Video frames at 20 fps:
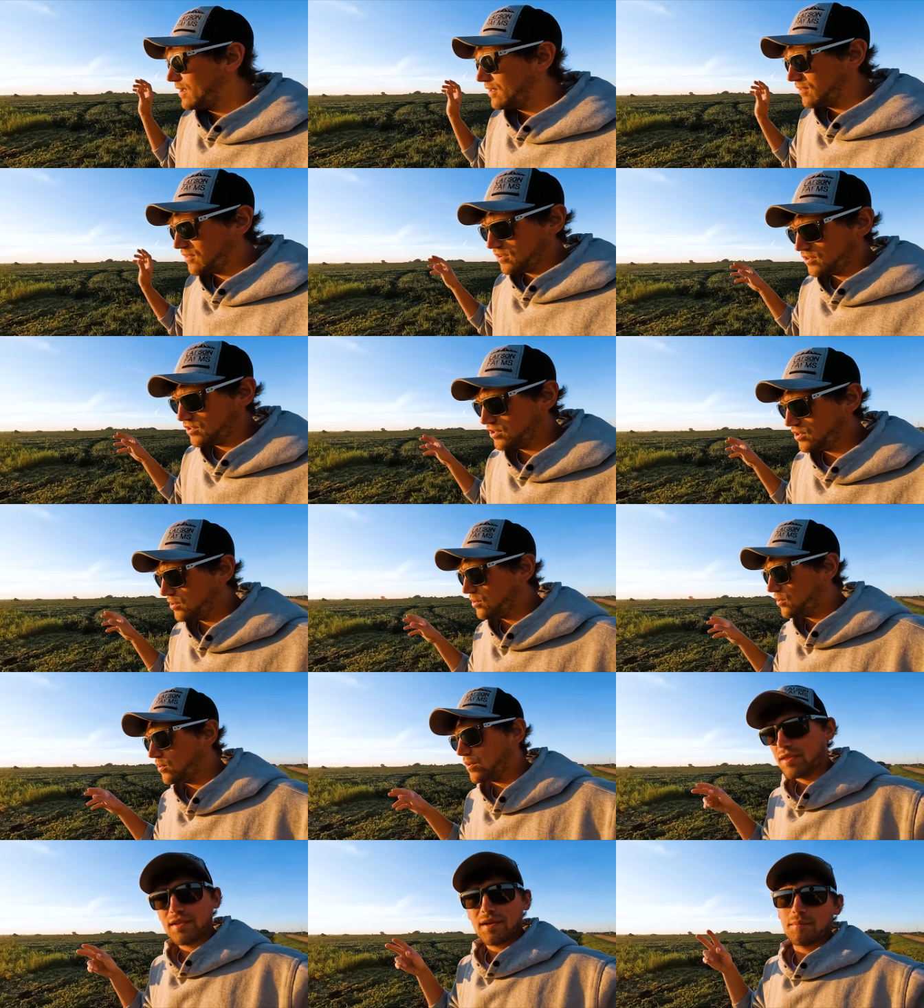the
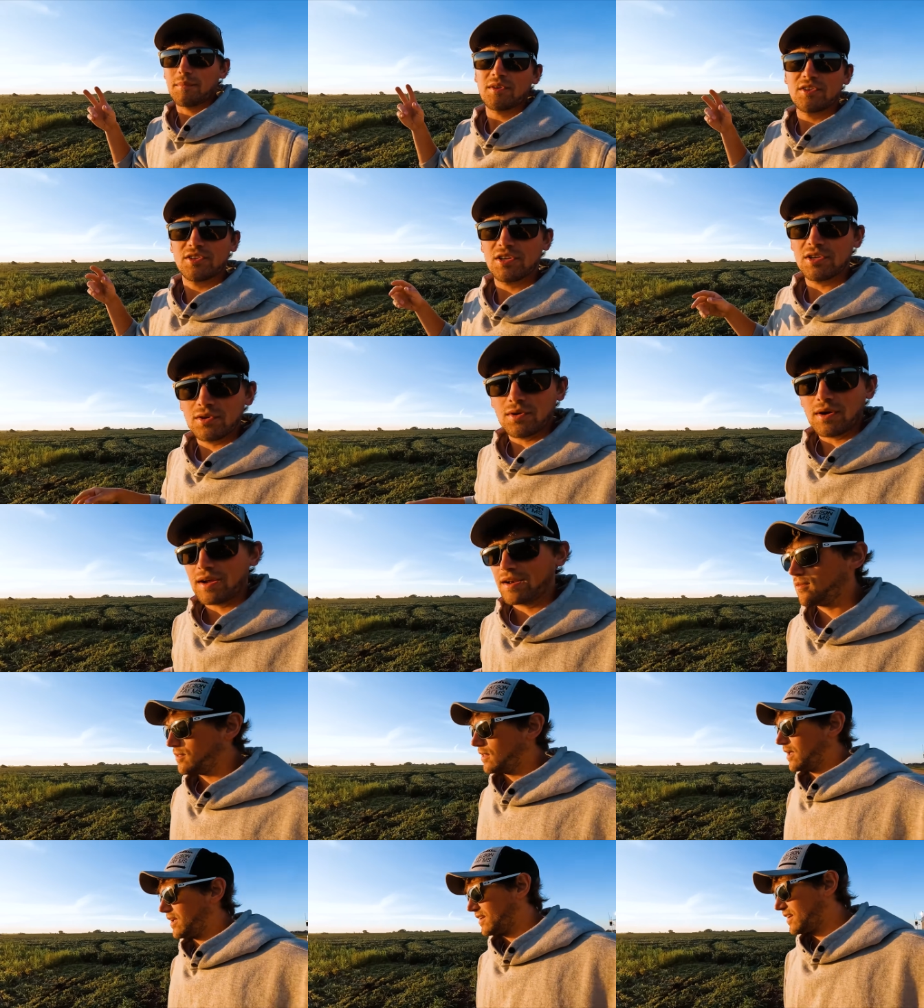dew, and number two, I
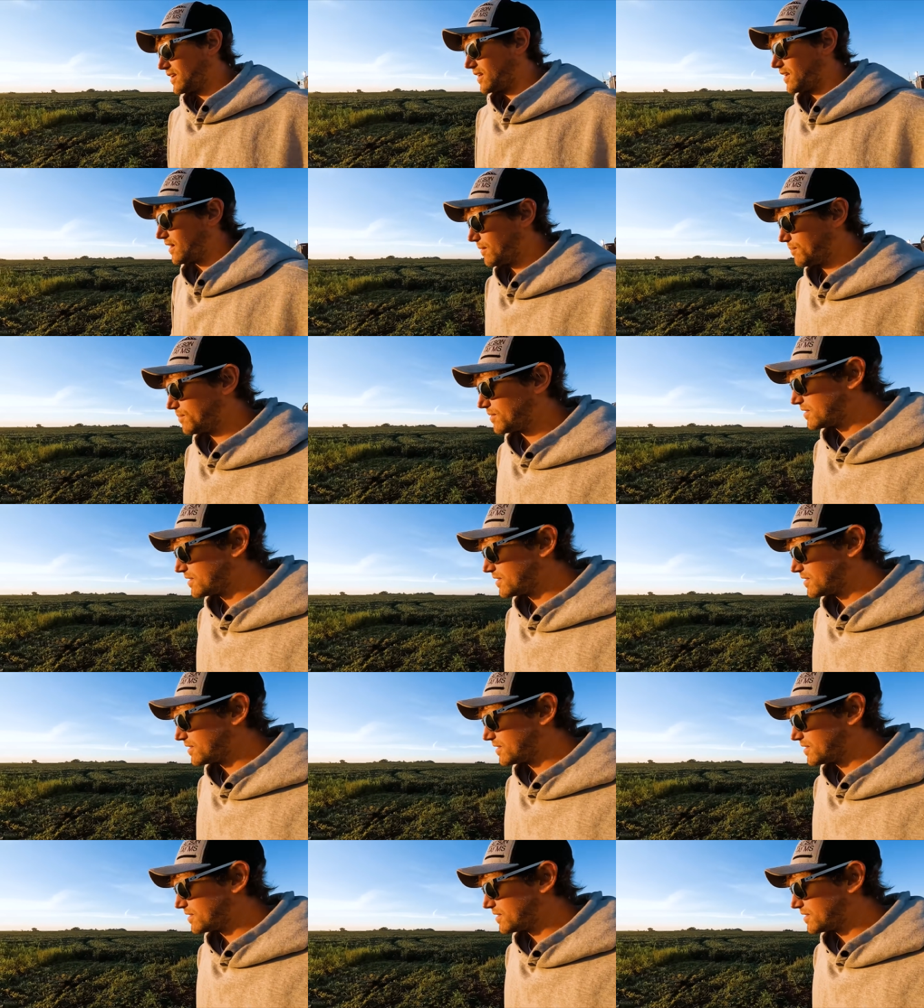don't like getting up